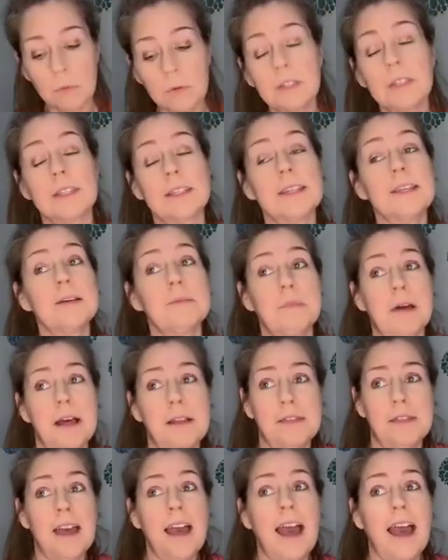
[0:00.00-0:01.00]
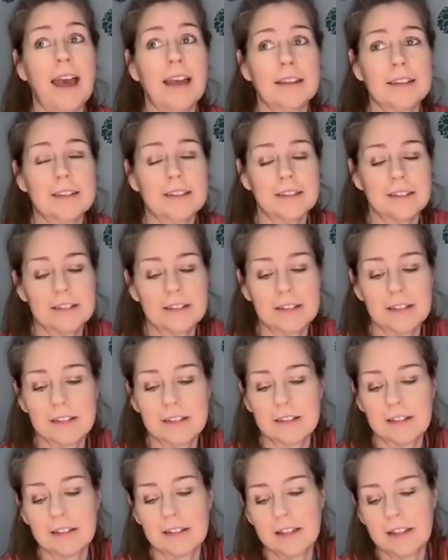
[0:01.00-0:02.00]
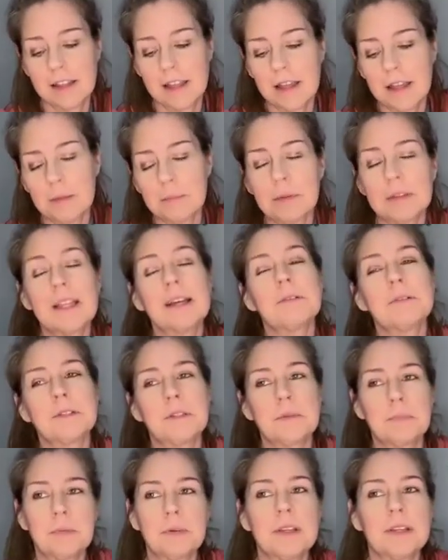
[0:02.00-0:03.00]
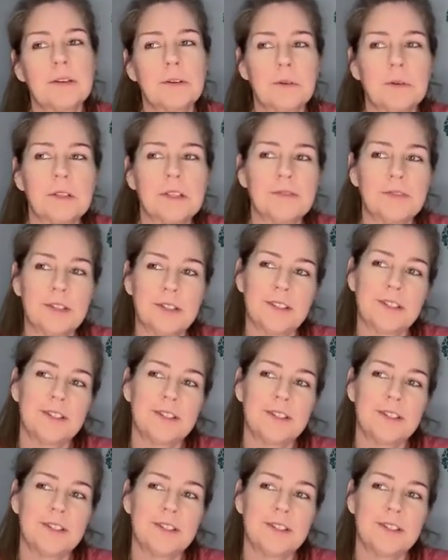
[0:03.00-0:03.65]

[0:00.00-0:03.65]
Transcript: Uh, we'll see about that. But that was pretty cool of you